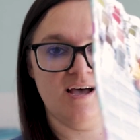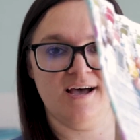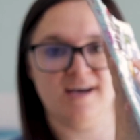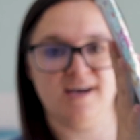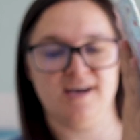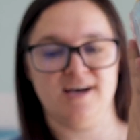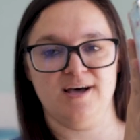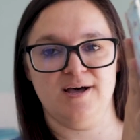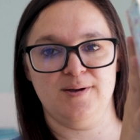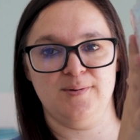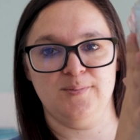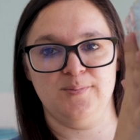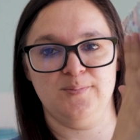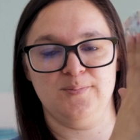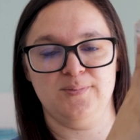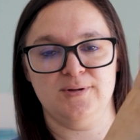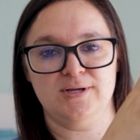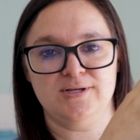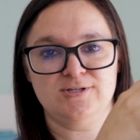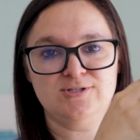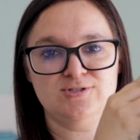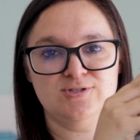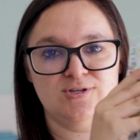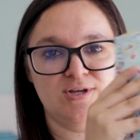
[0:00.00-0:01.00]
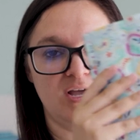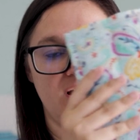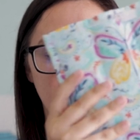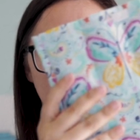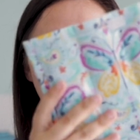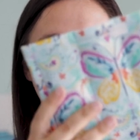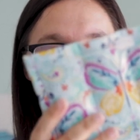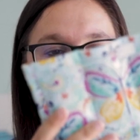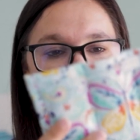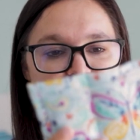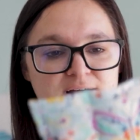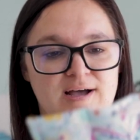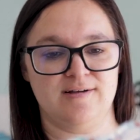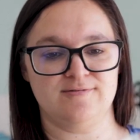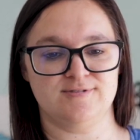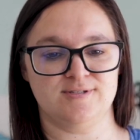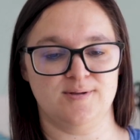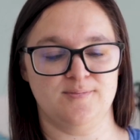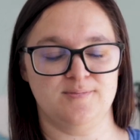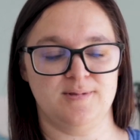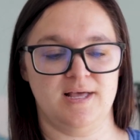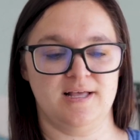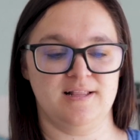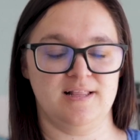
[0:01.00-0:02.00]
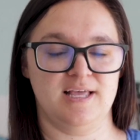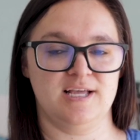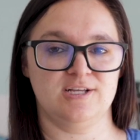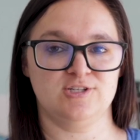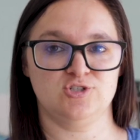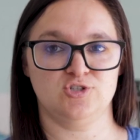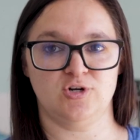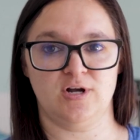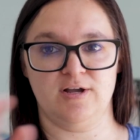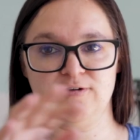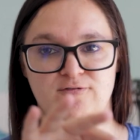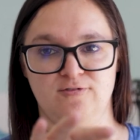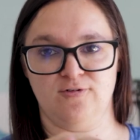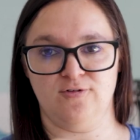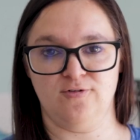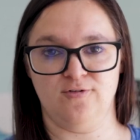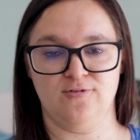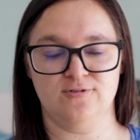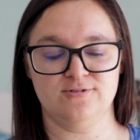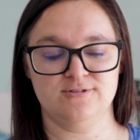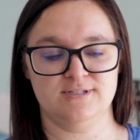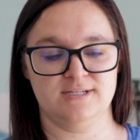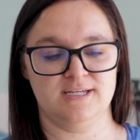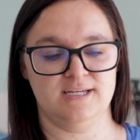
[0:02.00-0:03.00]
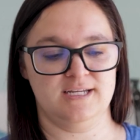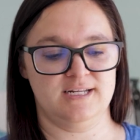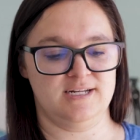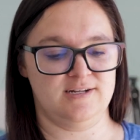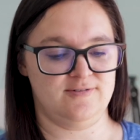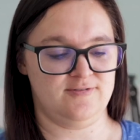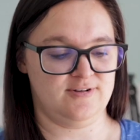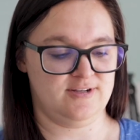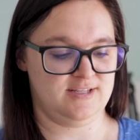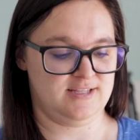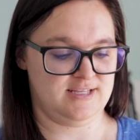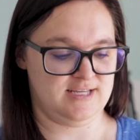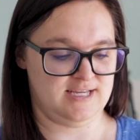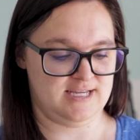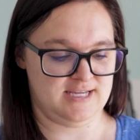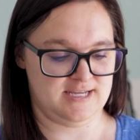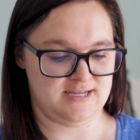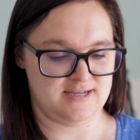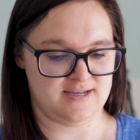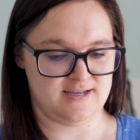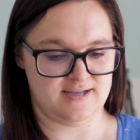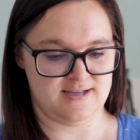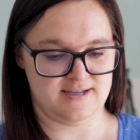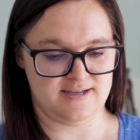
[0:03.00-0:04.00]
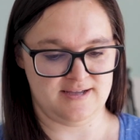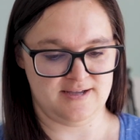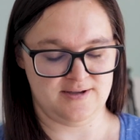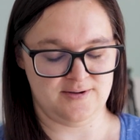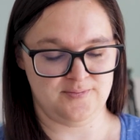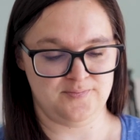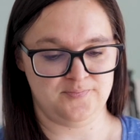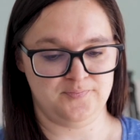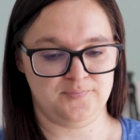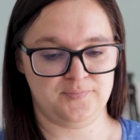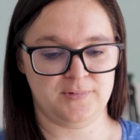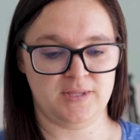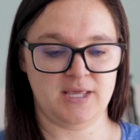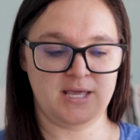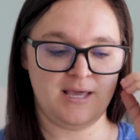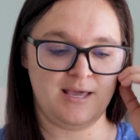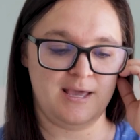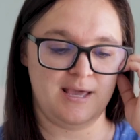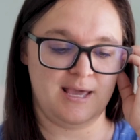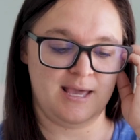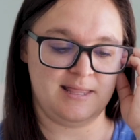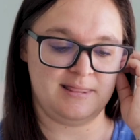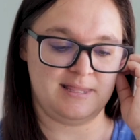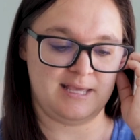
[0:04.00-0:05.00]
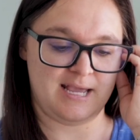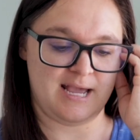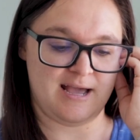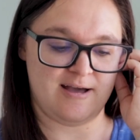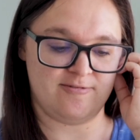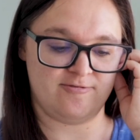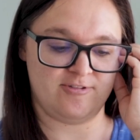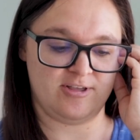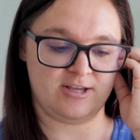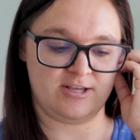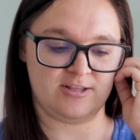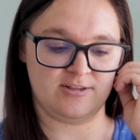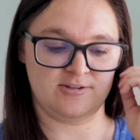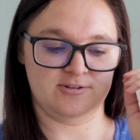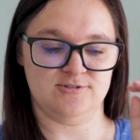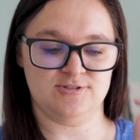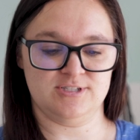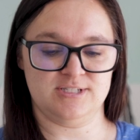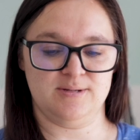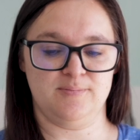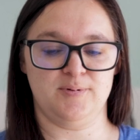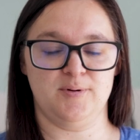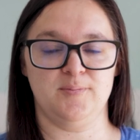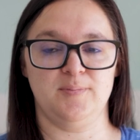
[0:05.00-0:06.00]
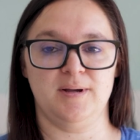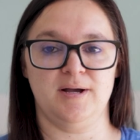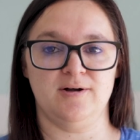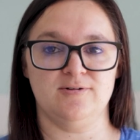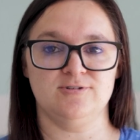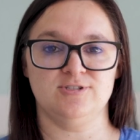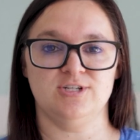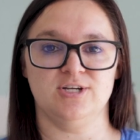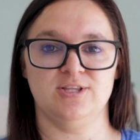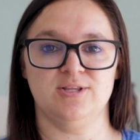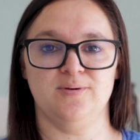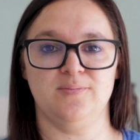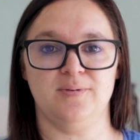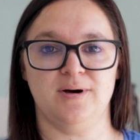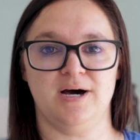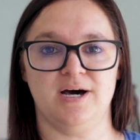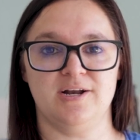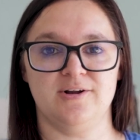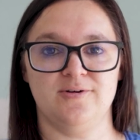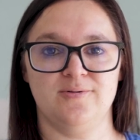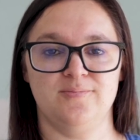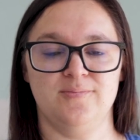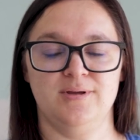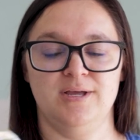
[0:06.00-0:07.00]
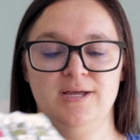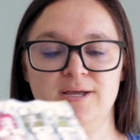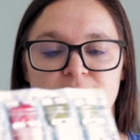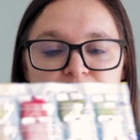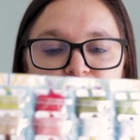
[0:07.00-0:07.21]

but I also have some that like trifold and everything, and they have like a little zipper pouch on the bottom.